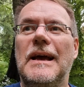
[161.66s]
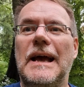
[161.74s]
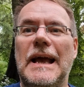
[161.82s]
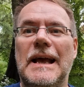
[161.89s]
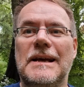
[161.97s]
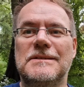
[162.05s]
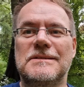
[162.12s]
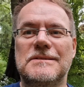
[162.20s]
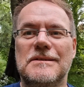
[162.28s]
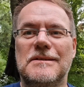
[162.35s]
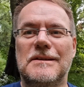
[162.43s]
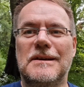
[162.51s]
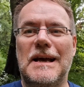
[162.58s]
And
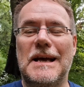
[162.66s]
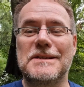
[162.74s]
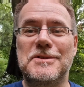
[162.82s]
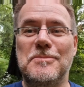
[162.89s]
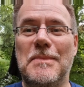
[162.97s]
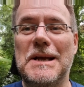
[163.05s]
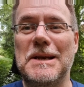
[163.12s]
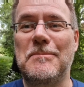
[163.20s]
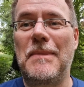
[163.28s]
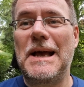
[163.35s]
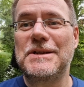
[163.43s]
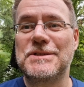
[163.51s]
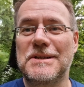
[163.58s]
as you might
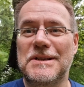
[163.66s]
imagine,